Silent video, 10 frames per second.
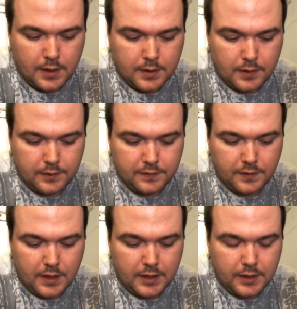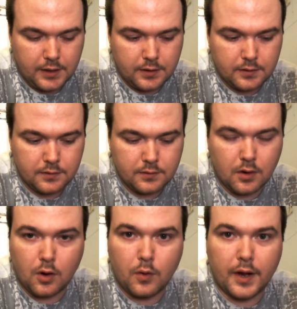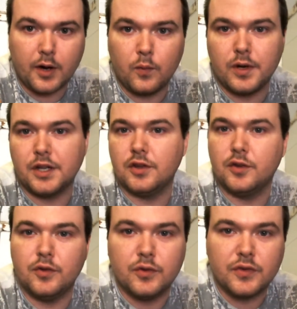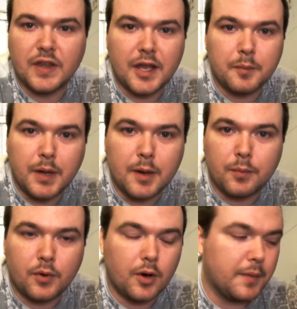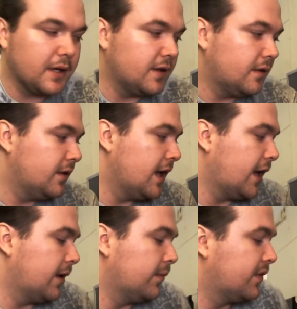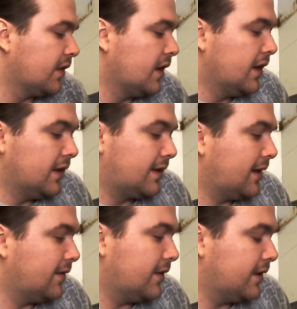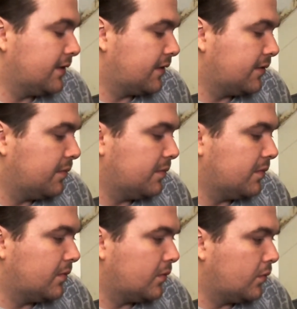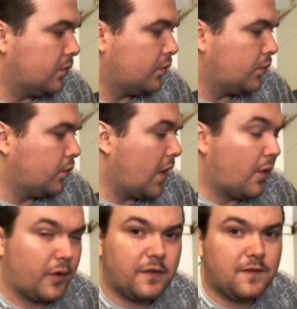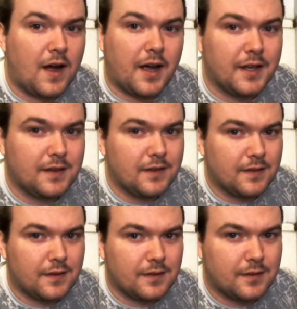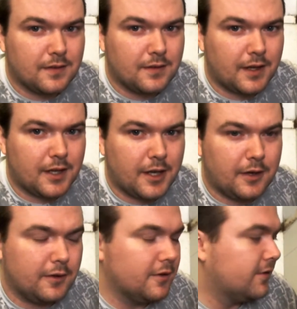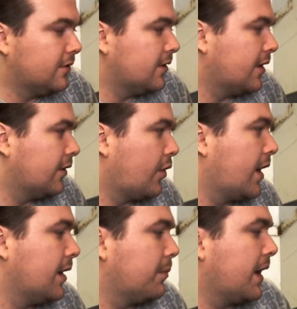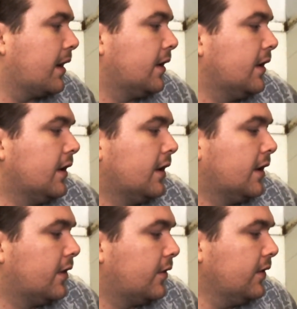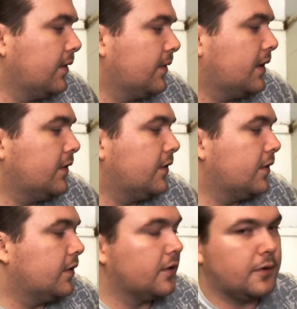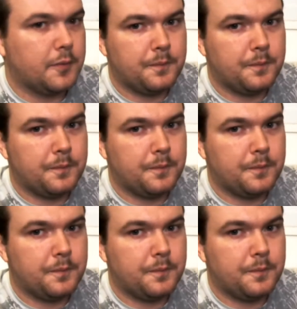Now let's say, oh, I don't want to use sandpaper on my games. Technically it's well refined. This isn't like a grinding pad. There is something else you can do.